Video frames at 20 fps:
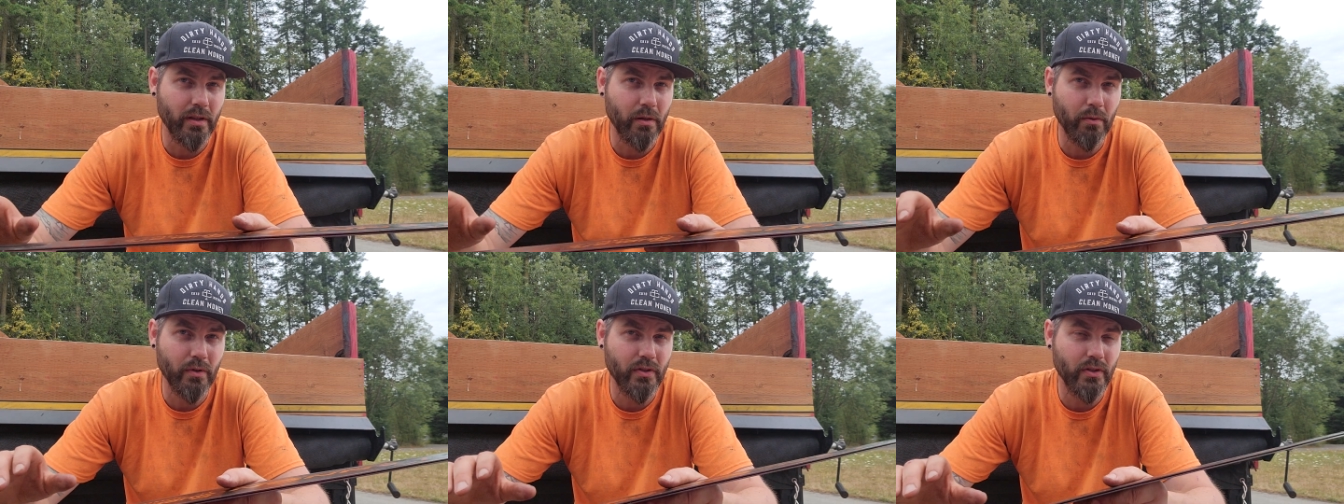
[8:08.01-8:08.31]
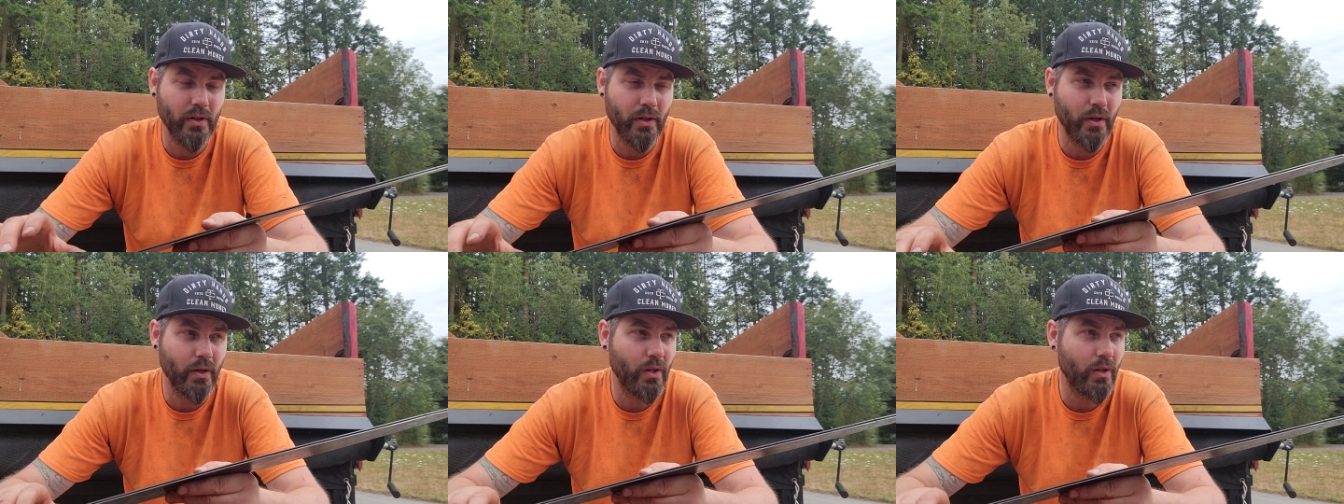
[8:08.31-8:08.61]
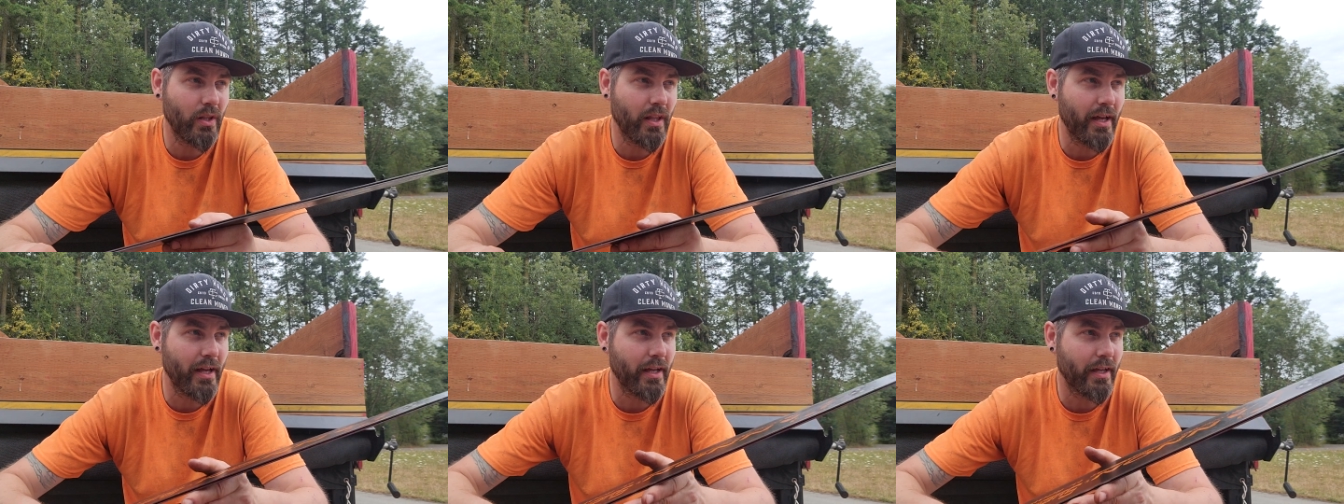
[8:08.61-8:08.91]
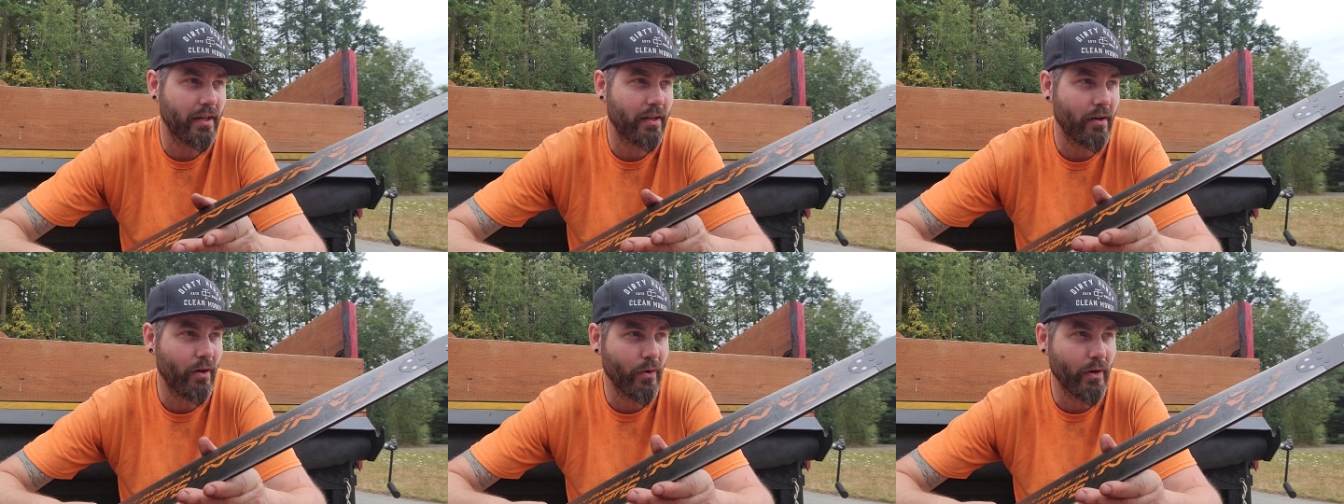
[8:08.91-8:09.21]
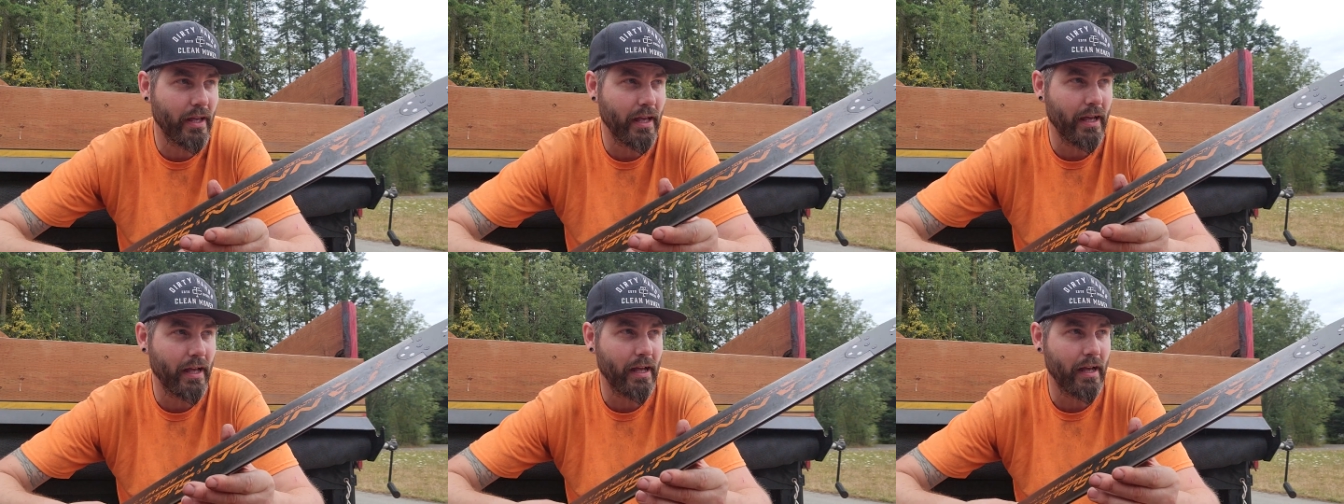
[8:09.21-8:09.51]
There was no like,
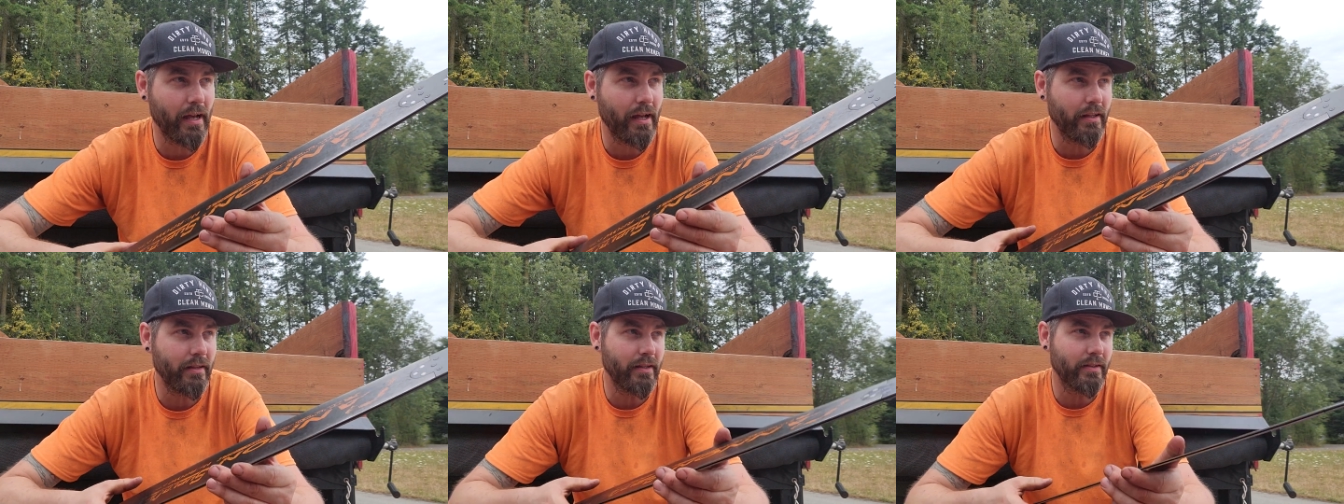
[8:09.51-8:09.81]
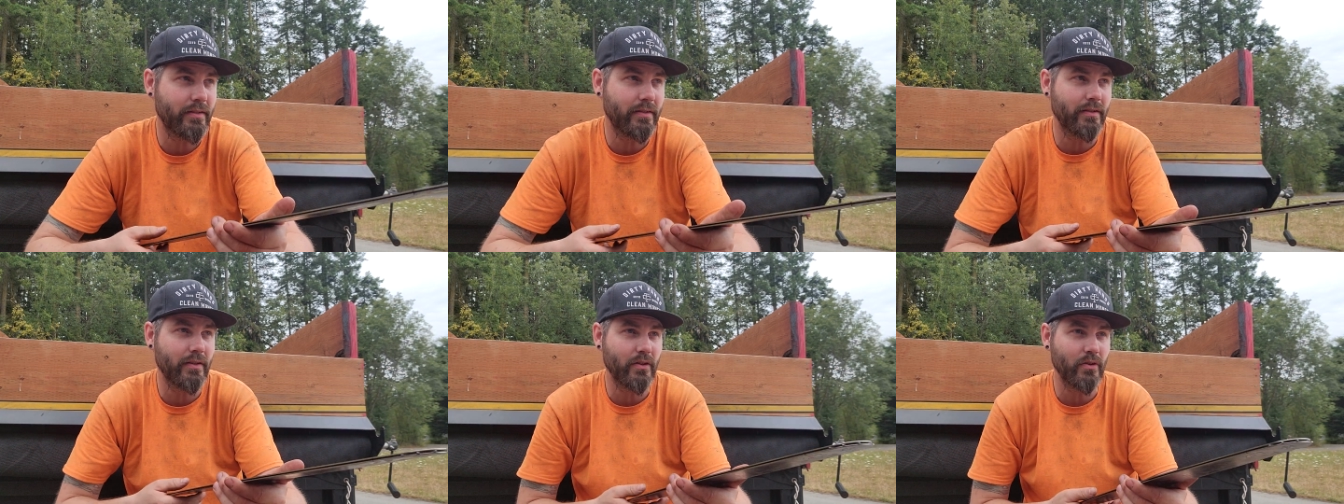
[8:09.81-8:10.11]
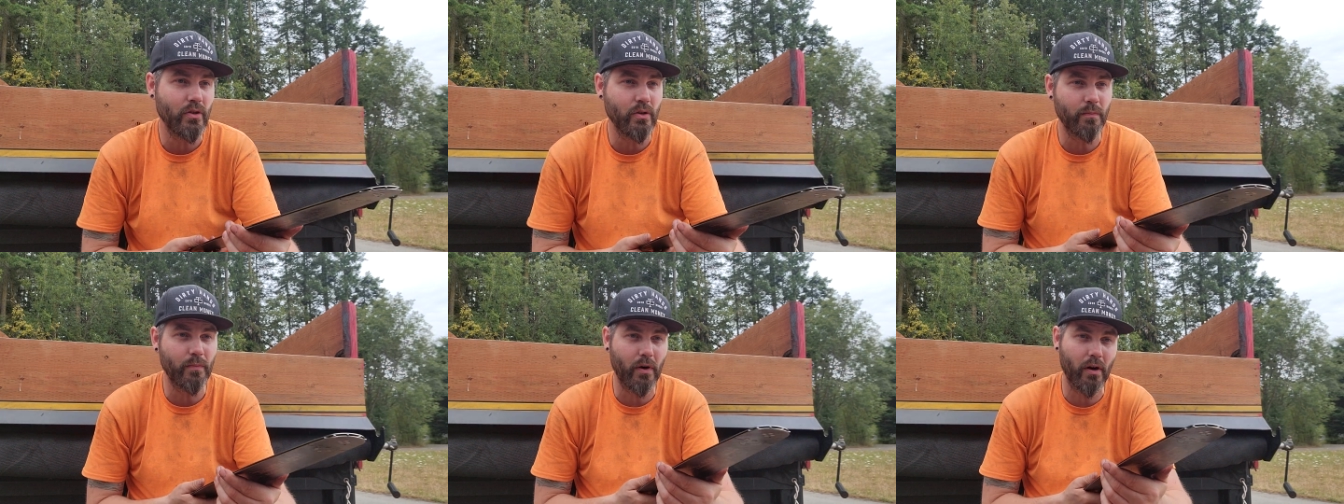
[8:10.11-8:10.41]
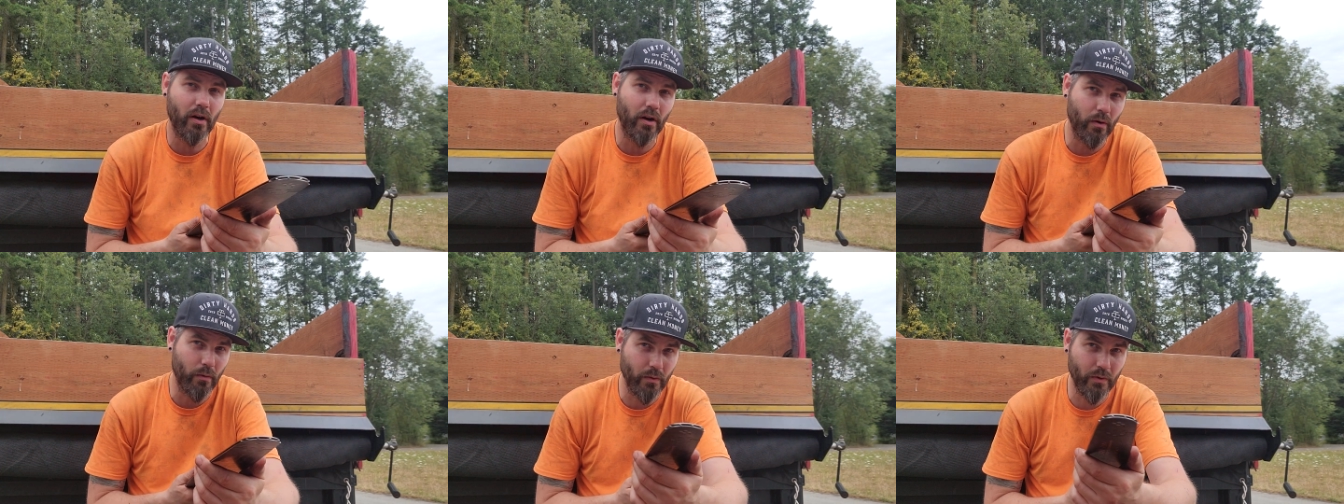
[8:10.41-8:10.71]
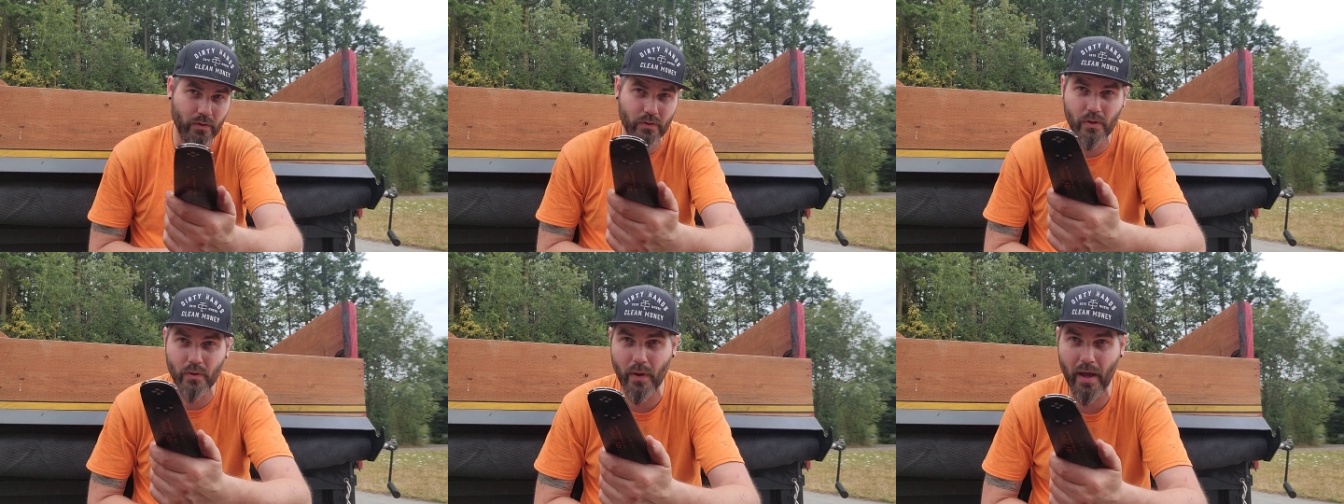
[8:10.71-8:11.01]
okay, this is a new bar
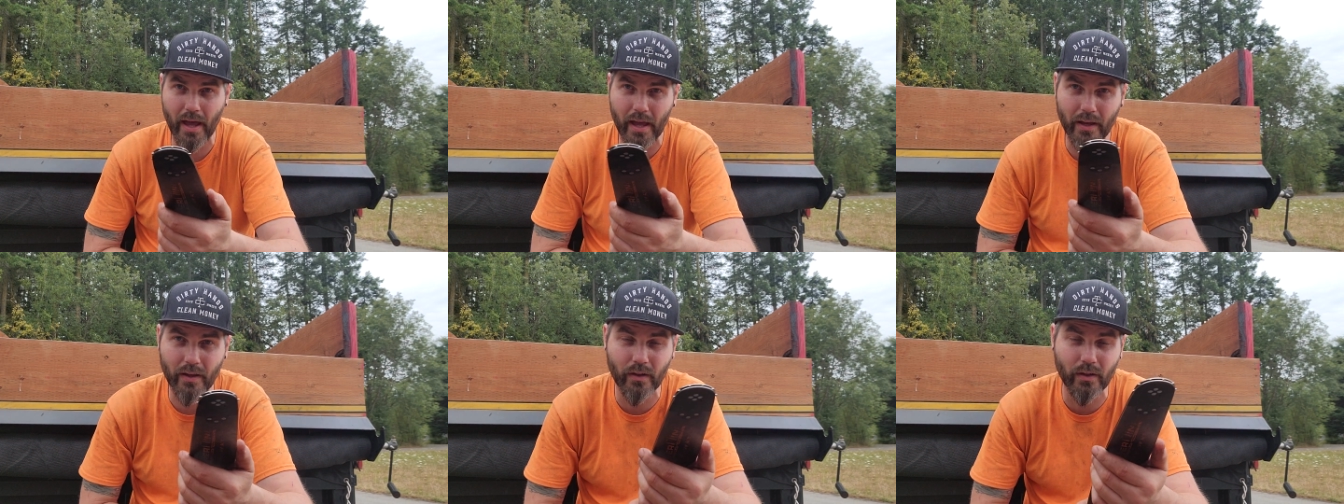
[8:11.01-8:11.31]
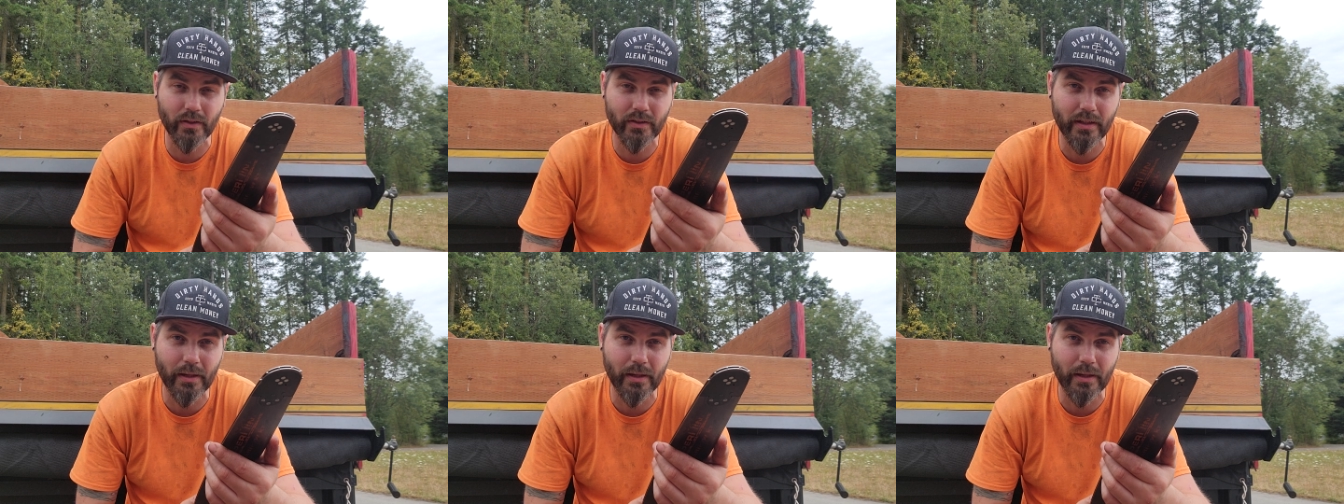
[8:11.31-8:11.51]
with new angles.